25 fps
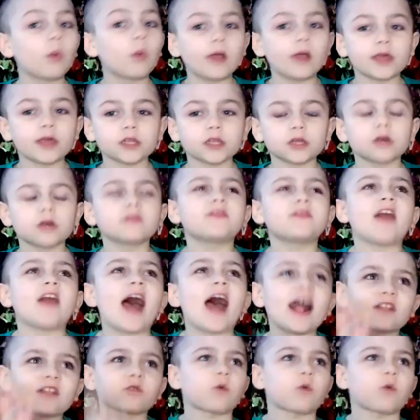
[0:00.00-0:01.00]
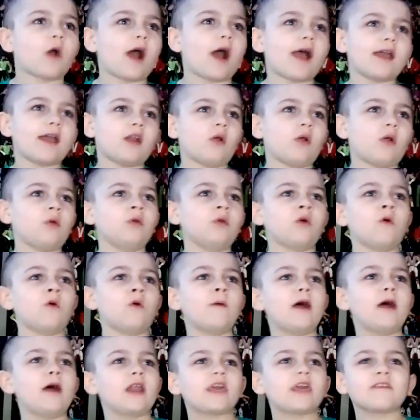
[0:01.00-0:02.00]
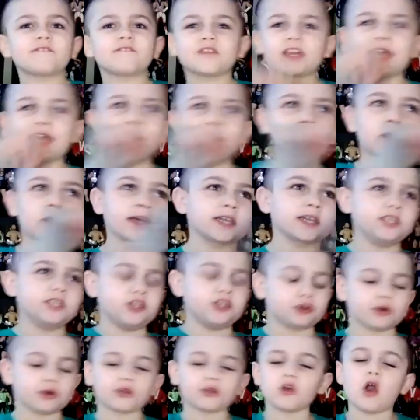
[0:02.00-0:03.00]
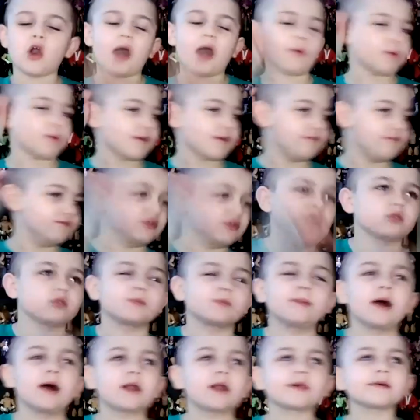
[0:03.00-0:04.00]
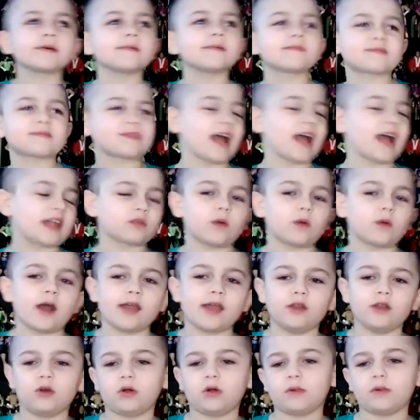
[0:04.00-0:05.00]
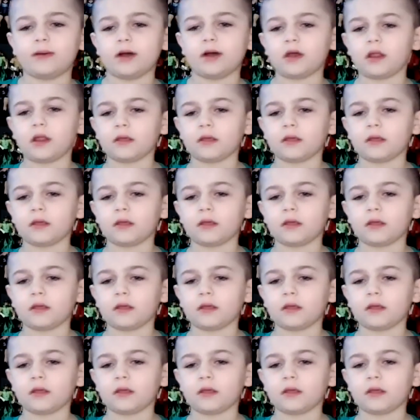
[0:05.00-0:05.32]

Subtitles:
wait. That's why I don't know about it. If it came out like a year ago, I would have known about it. That's why I knew about it.